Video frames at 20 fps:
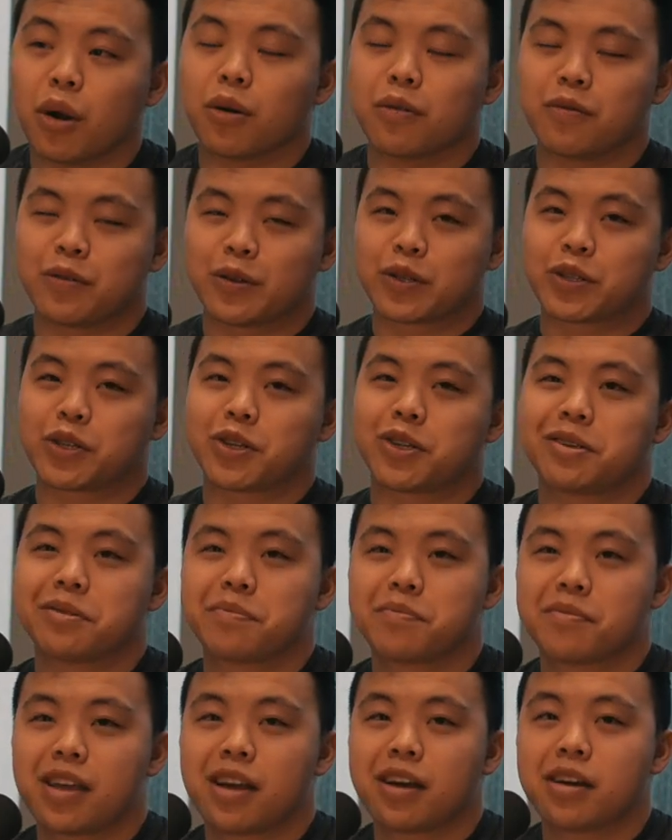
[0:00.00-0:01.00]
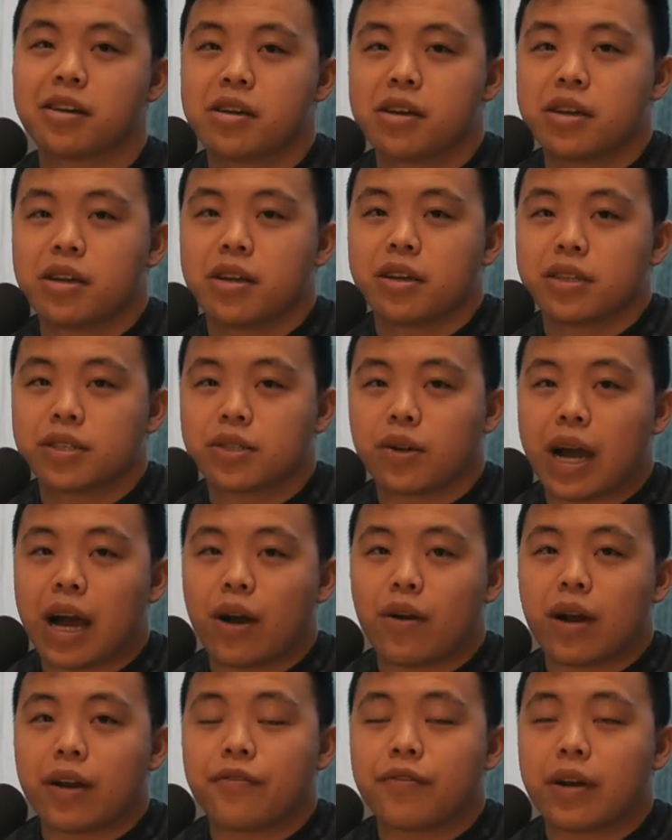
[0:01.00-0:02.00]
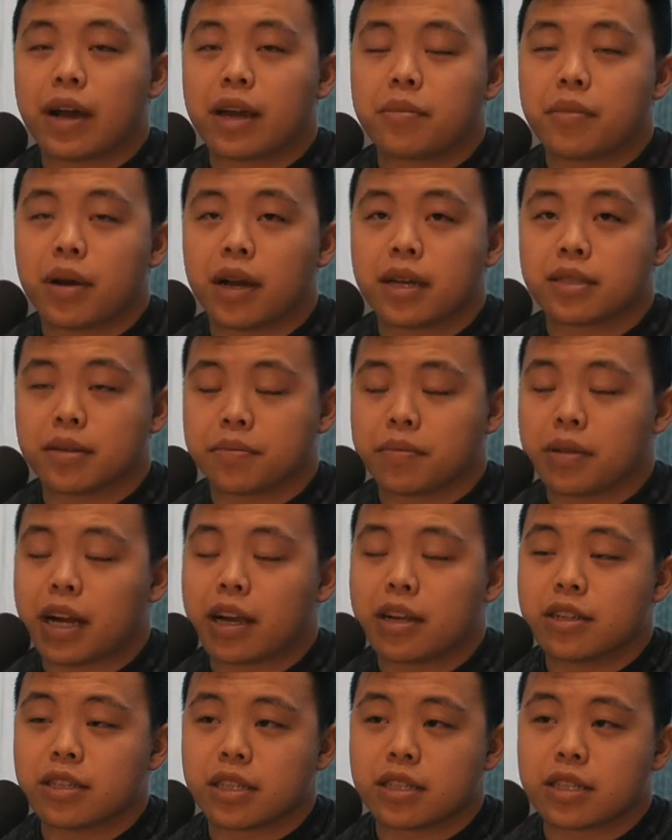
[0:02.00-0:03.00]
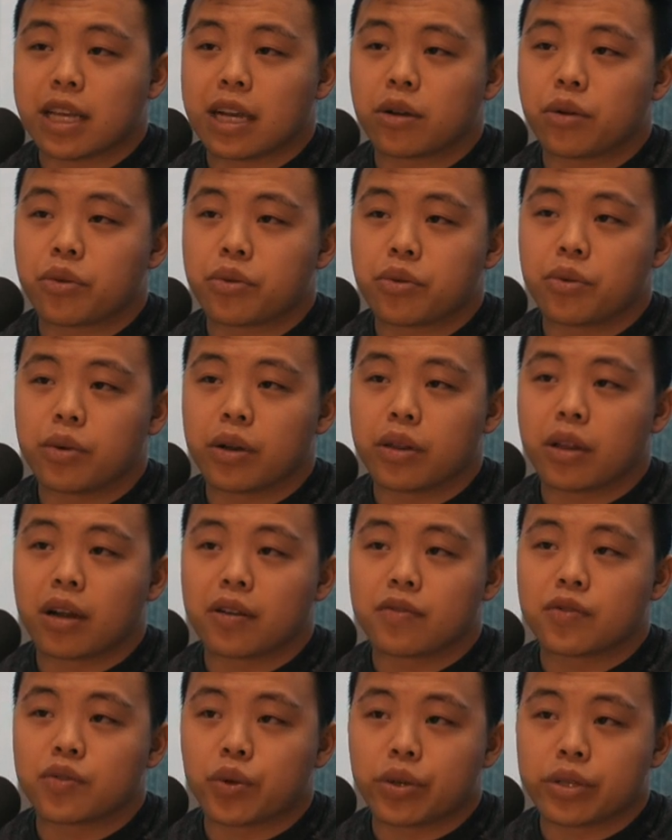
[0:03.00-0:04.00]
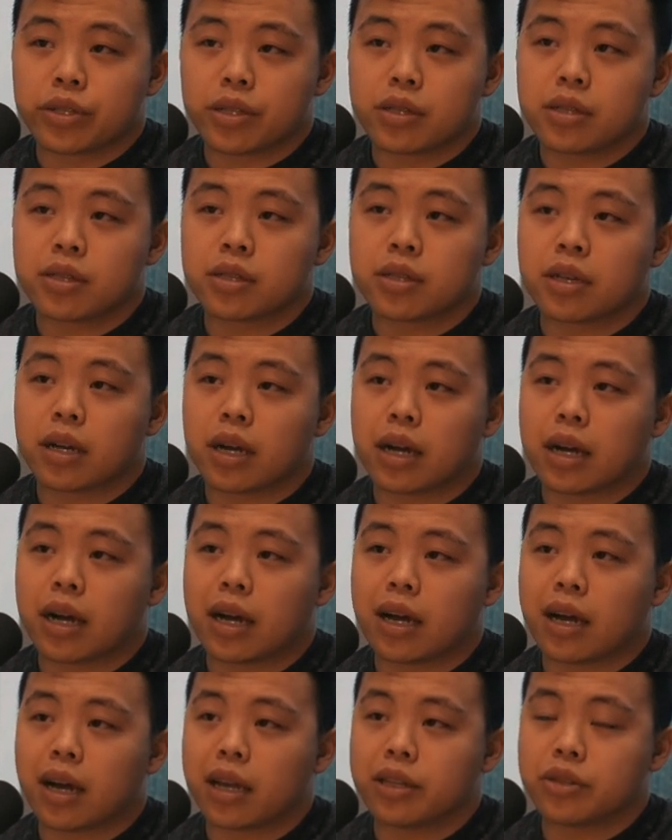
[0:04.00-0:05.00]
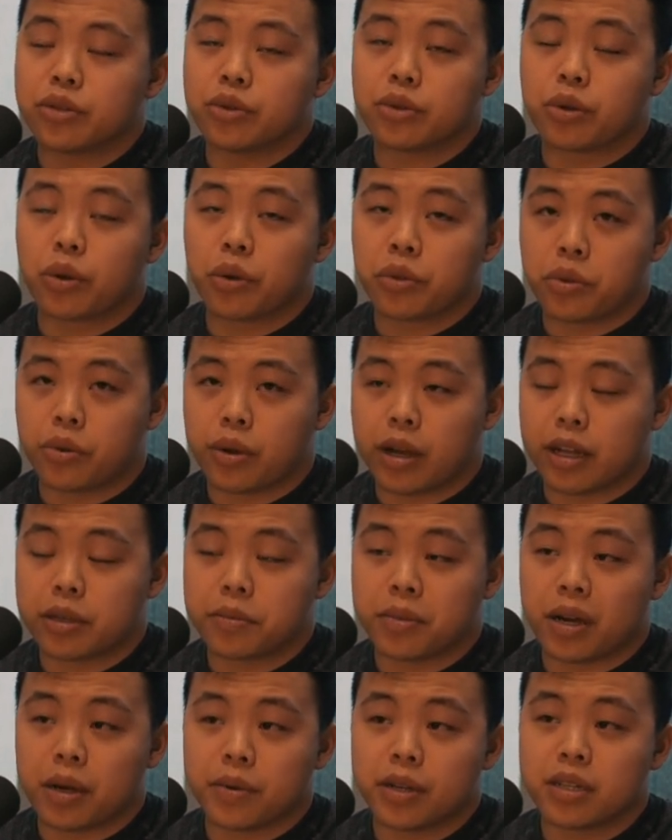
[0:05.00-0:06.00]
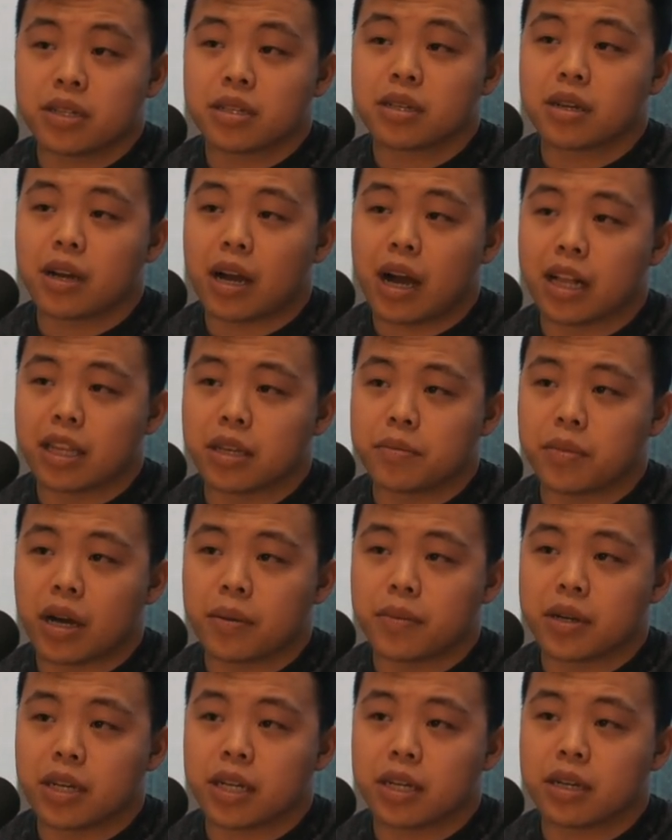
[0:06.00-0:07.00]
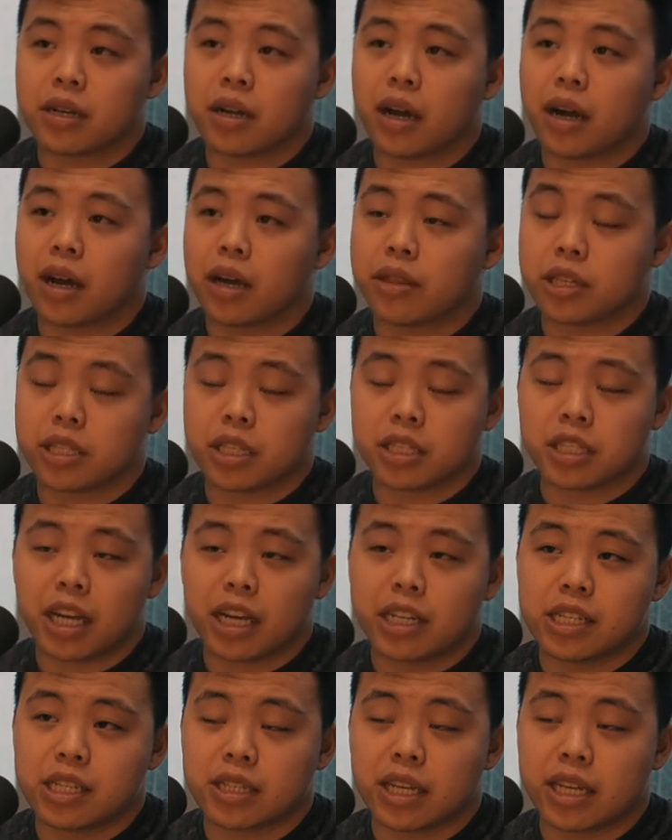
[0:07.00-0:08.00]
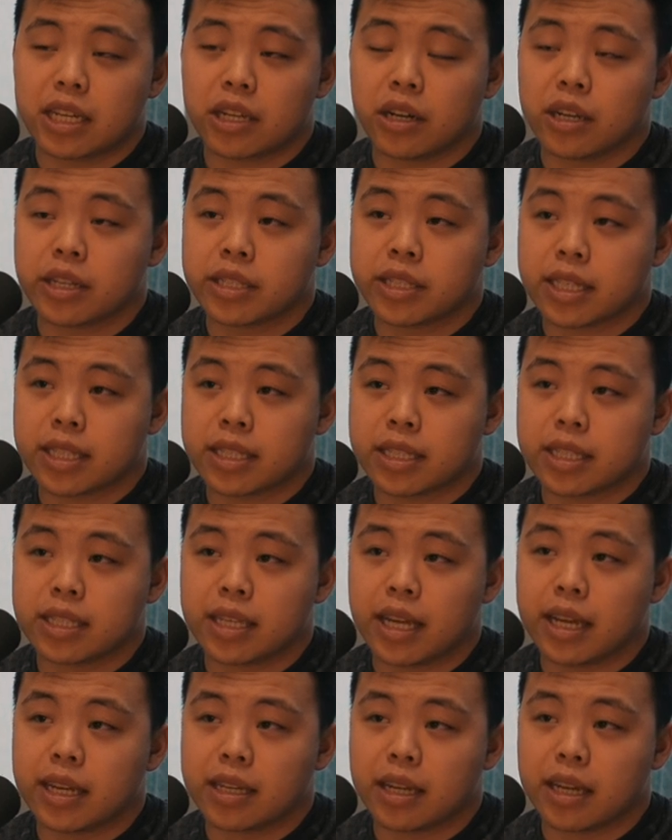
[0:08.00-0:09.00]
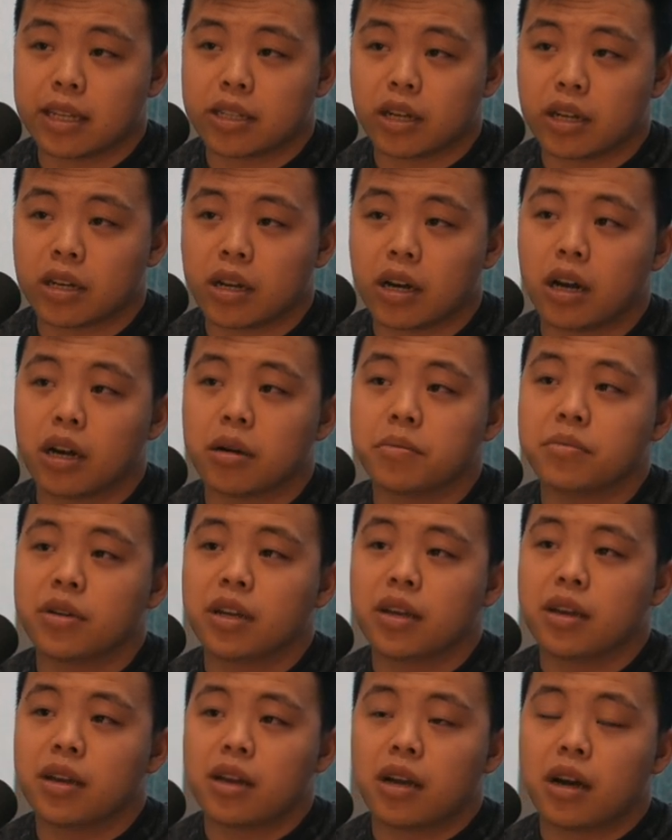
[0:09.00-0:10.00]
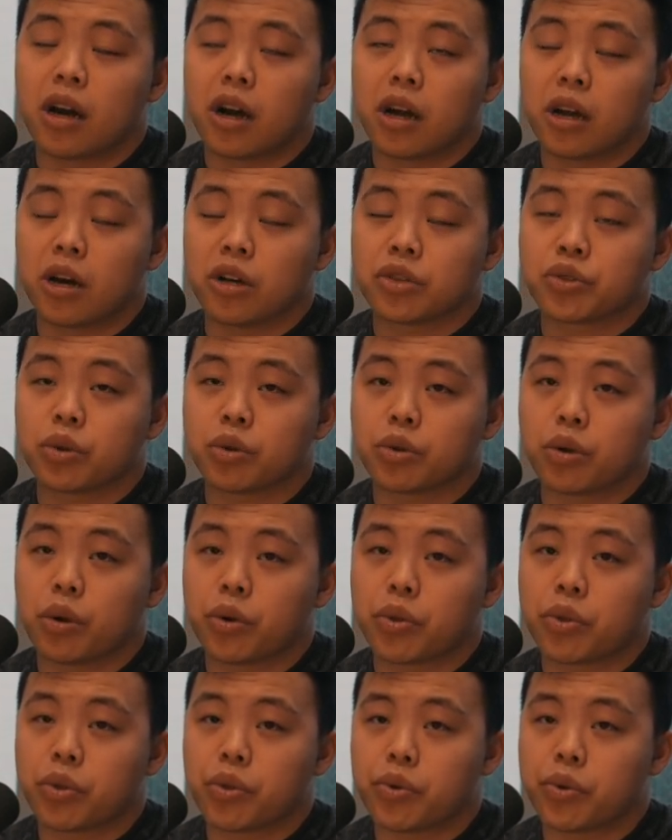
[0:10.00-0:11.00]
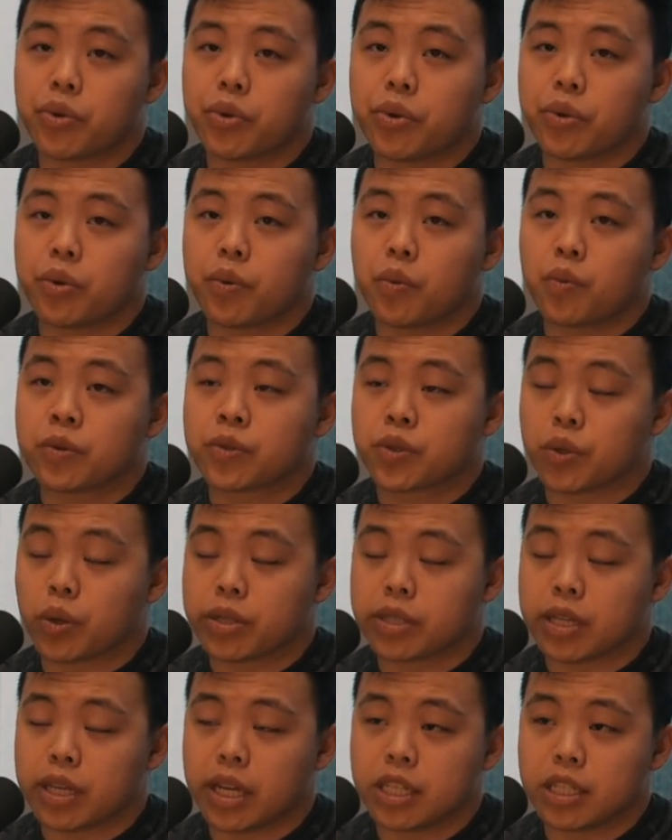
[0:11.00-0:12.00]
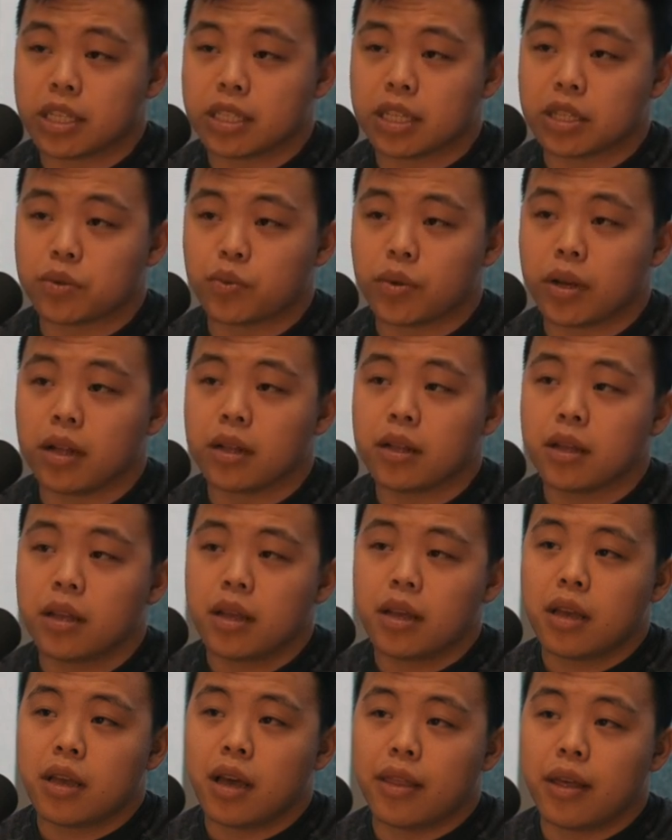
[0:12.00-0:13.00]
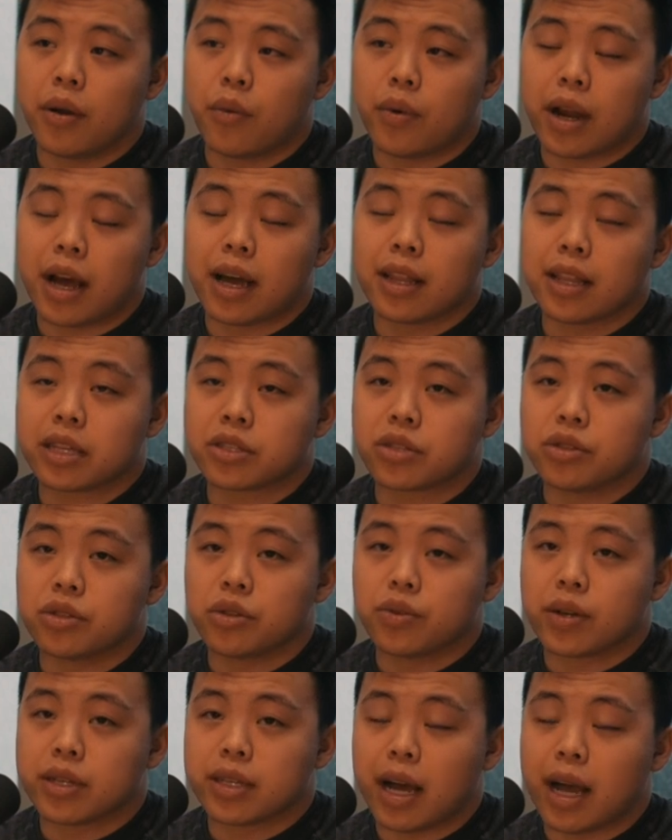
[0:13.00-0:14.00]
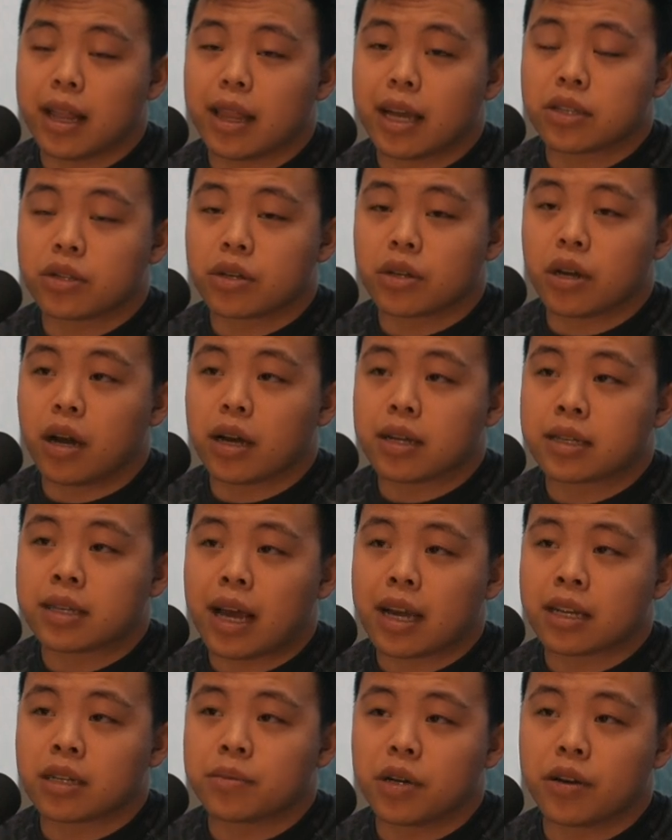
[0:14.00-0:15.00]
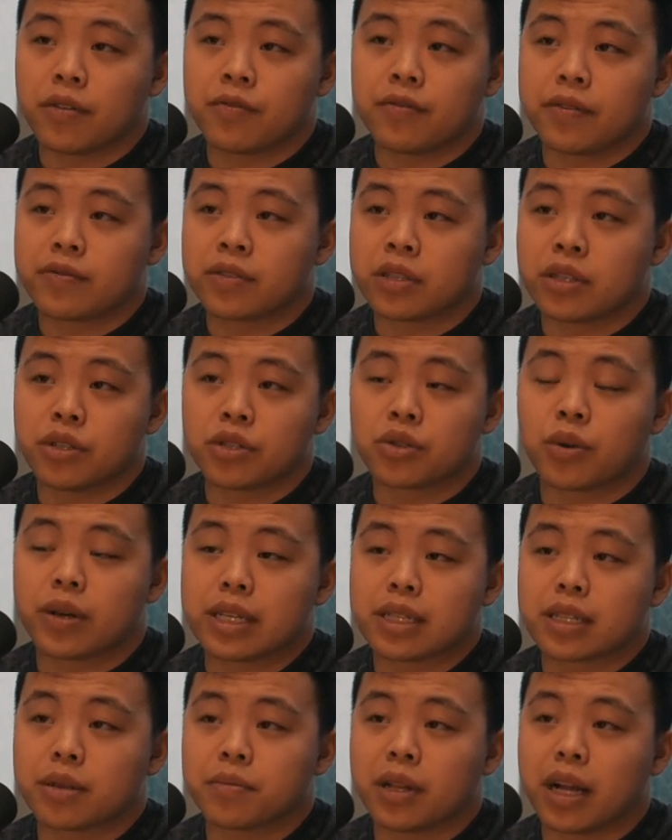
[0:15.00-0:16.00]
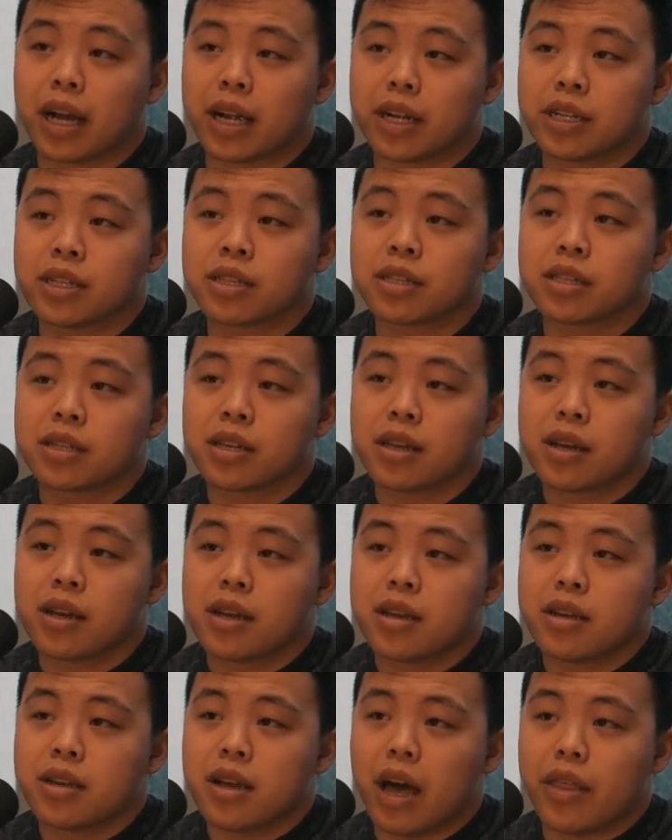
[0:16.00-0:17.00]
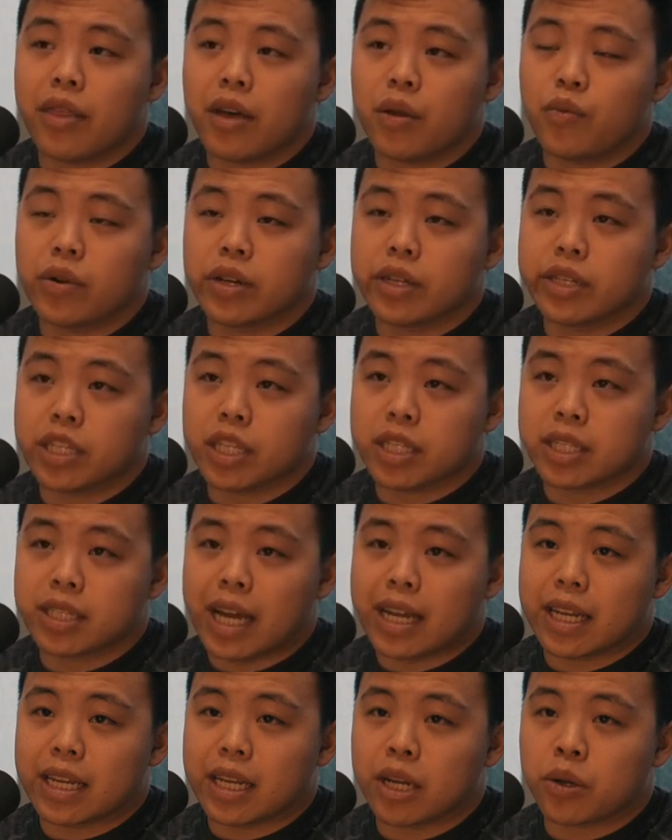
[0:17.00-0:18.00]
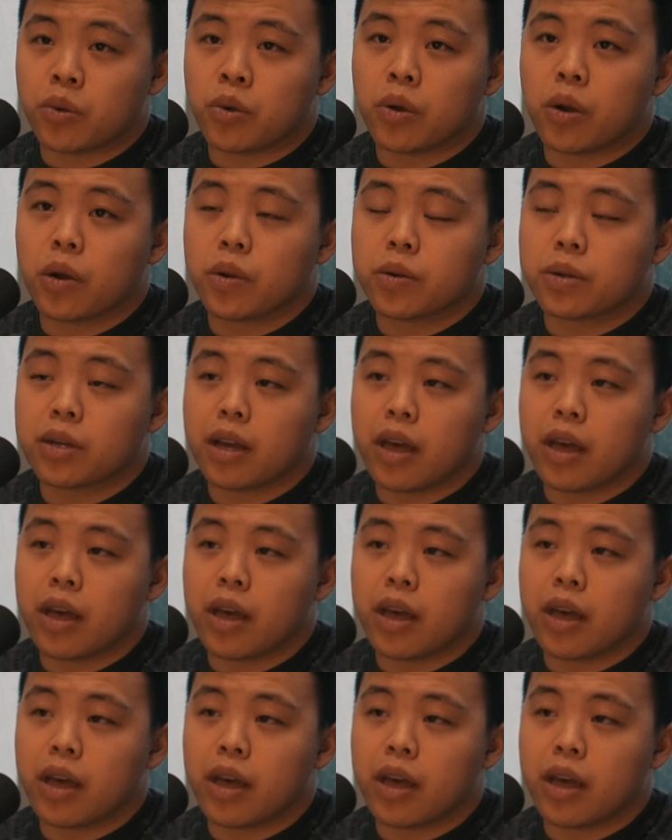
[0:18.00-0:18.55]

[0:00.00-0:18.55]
So on and so forth. Yeah. So how I find my suppliers is I go through a lot of sources. I do go through Alibaba. There's a Chinese site called 1688.com. I also go through sourcing agents as well. And then what I like to do is I like to contact about 15 to 20 suppliers. And then really just getting a quote.